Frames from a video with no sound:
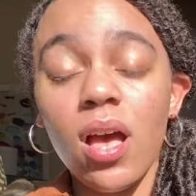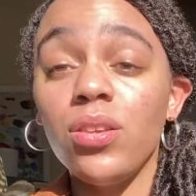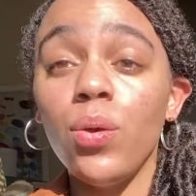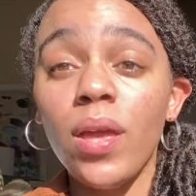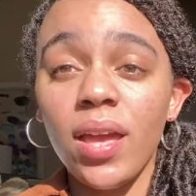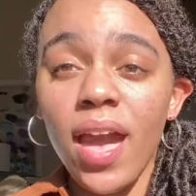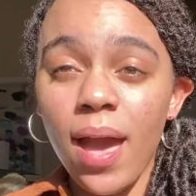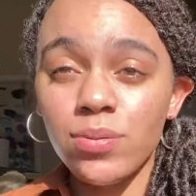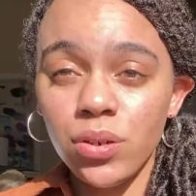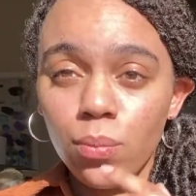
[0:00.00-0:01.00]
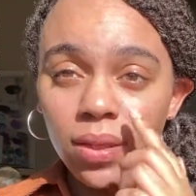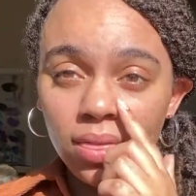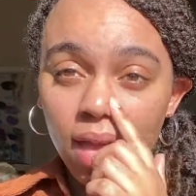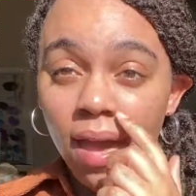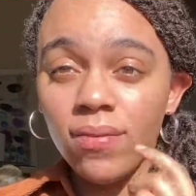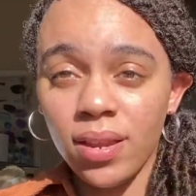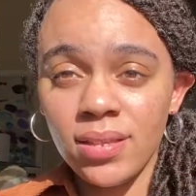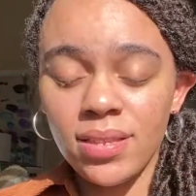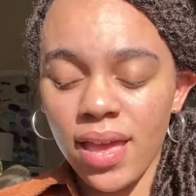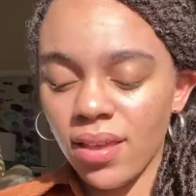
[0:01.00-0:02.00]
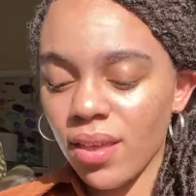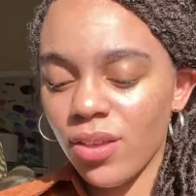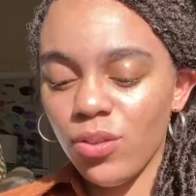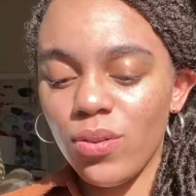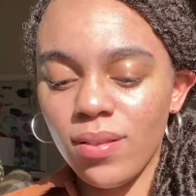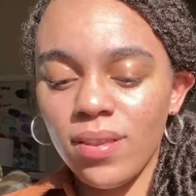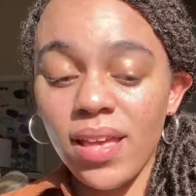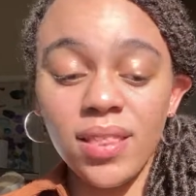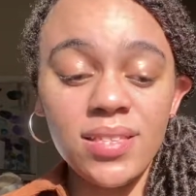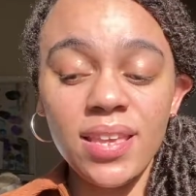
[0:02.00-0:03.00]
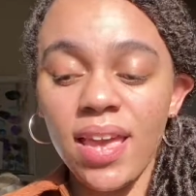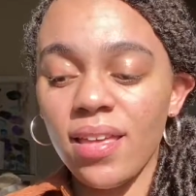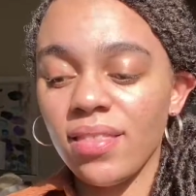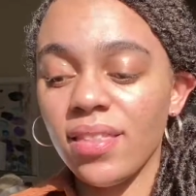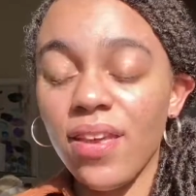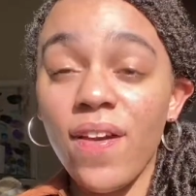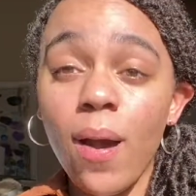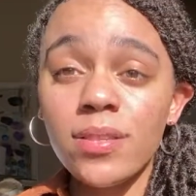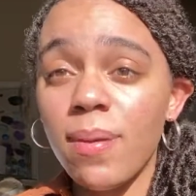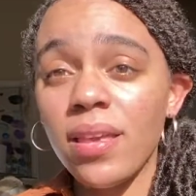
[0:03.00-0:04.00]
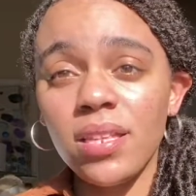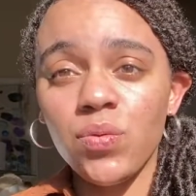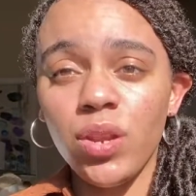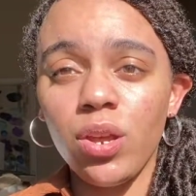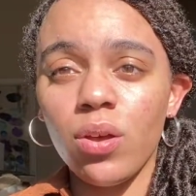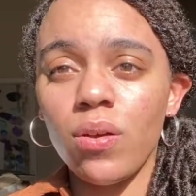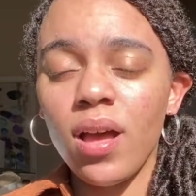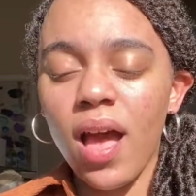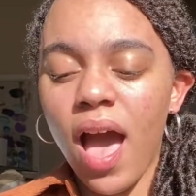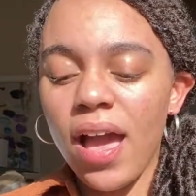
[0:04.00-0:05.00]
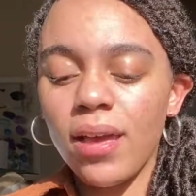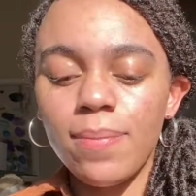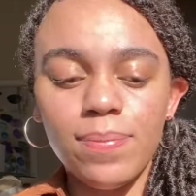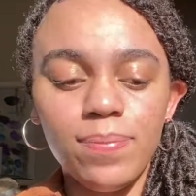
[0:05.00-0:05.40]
You can capture it with evidence. Like you can, let's say if I was making this video, I could,